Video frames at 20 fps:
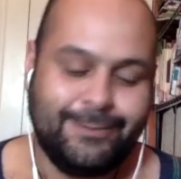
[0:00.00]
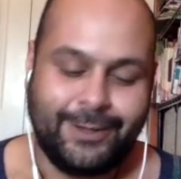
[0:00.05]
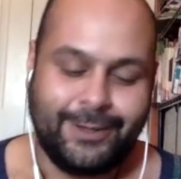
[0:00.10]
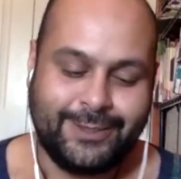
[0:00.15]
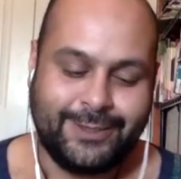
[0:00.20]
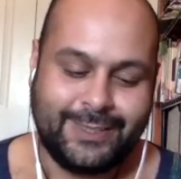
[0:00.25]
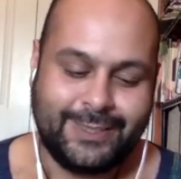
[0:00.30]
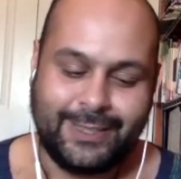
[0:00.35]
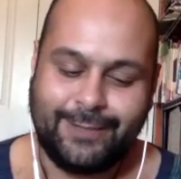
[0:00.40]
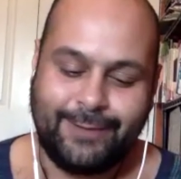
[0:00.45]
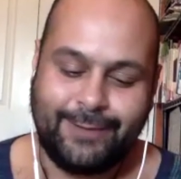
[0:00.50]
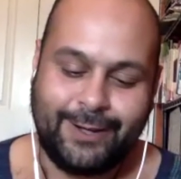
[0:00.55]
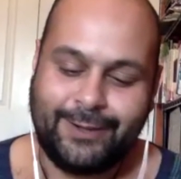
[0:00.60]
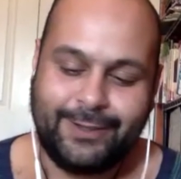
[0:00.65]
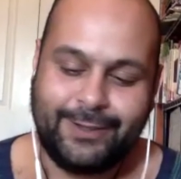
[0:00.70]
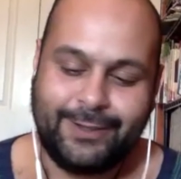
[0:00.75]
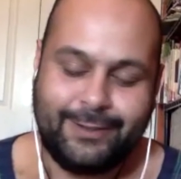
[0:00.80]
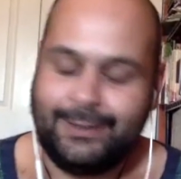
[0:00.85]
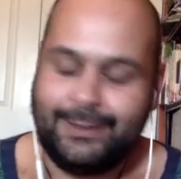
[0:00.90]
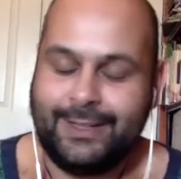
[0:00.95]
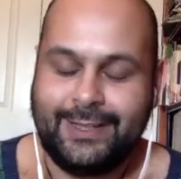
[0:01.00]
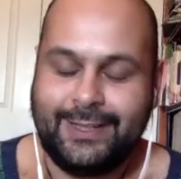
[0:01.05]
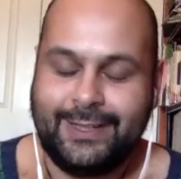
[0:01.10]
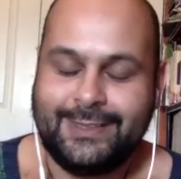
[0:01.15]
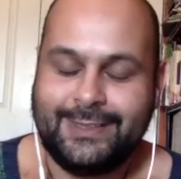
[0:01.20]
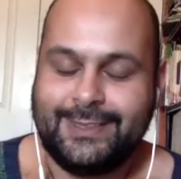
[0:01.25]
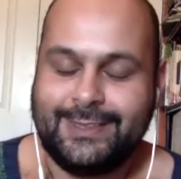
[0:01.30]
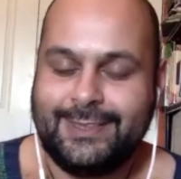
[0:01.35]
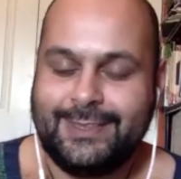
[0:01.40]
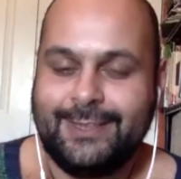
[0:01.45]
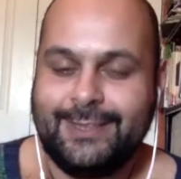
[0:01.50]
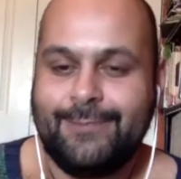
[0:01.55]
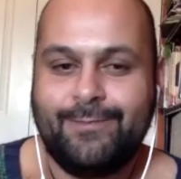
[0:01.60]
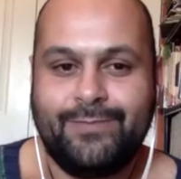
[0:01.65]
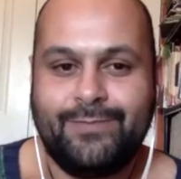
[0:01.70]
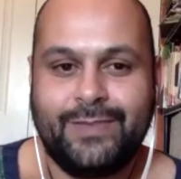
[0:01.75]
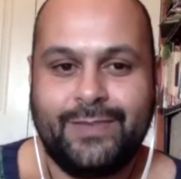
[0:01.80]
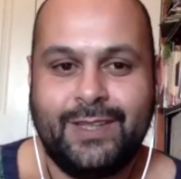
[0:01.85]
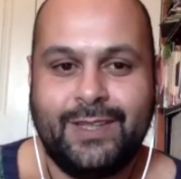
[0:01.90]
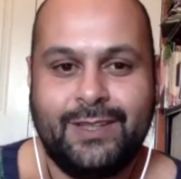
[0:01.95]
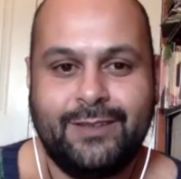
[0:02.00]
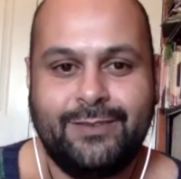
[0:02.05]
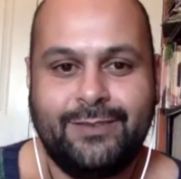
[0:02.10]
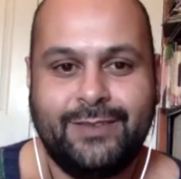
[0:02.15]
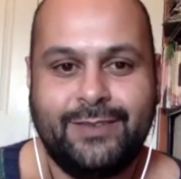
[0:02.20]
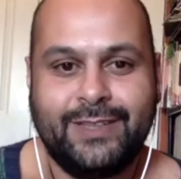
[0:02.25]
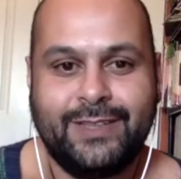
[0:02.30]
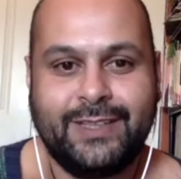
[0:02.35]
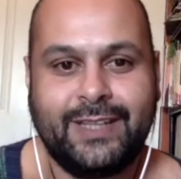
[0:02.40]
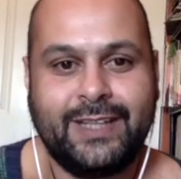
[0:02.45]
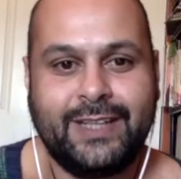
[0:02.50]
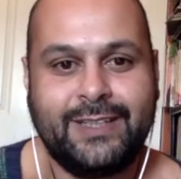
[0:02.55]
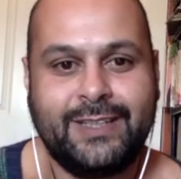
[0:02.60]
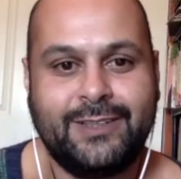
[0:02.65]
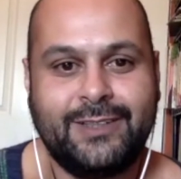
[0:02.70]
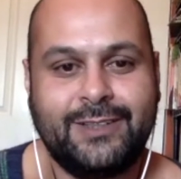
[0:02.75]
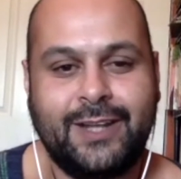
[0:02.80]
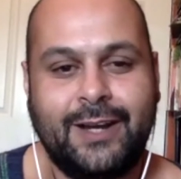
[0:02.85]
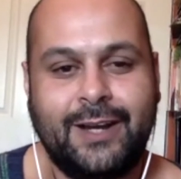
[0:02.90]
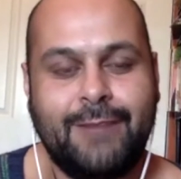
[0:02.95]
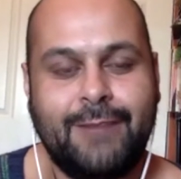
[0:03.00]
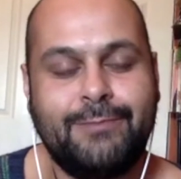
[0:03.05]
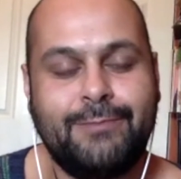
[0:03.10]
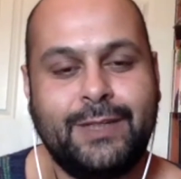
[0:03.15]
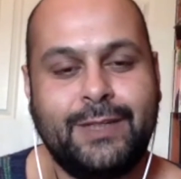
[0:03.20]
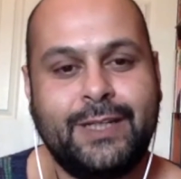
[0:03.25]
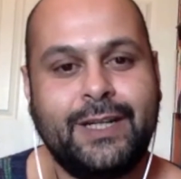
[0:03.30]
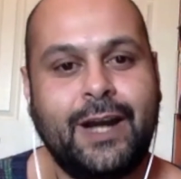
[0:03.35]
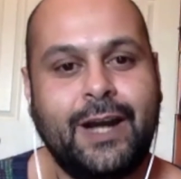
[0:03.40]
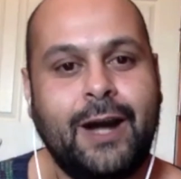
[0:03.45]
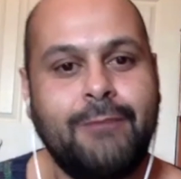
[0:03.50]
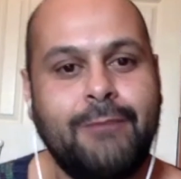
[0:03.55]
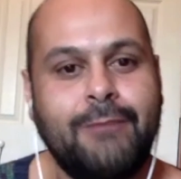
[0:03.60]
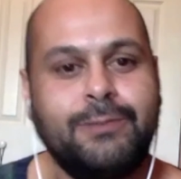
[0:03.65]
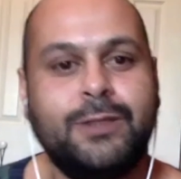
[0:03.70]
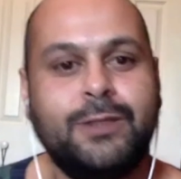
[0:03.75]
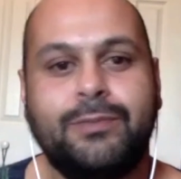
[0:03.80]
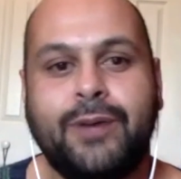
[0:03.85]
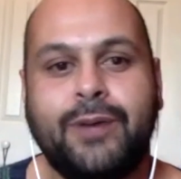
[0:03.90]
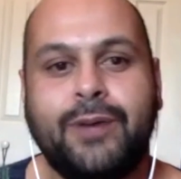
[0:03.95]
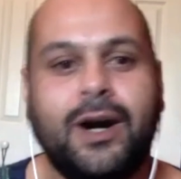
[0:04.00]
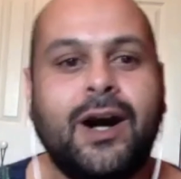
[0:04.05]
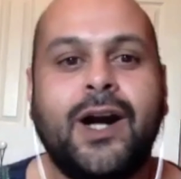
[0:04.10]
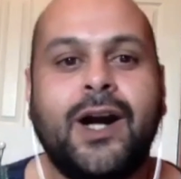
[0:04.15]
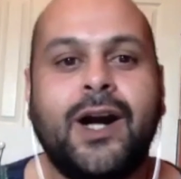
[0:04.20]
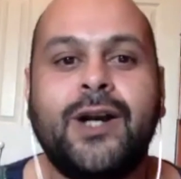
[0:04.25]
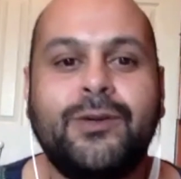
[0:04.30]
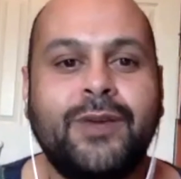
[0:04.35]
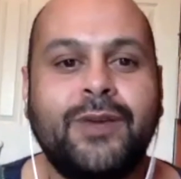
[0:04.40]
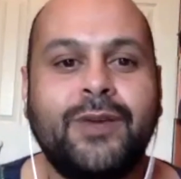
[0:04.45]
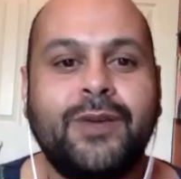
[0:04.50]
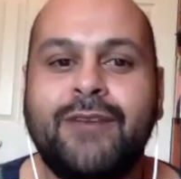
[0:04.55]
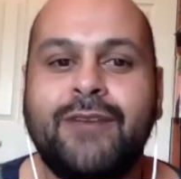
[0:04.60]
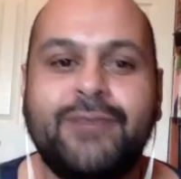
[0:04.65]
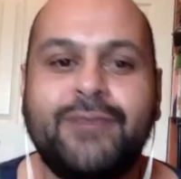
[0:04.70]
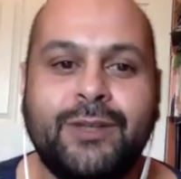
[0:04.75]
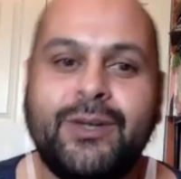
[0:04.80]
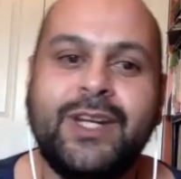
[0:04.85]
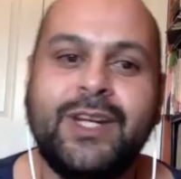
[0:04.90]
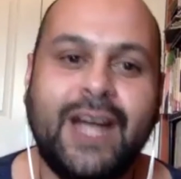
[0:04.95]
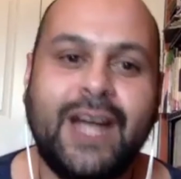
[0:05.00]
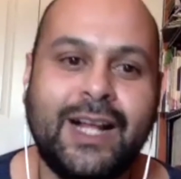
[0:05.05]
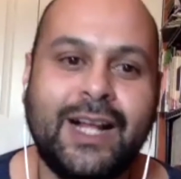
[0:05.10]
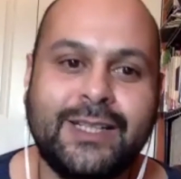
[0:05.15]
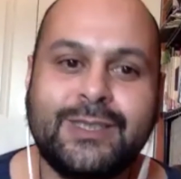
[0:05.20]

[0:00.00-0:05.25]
about, because you feel like you're not being up to par with everyone else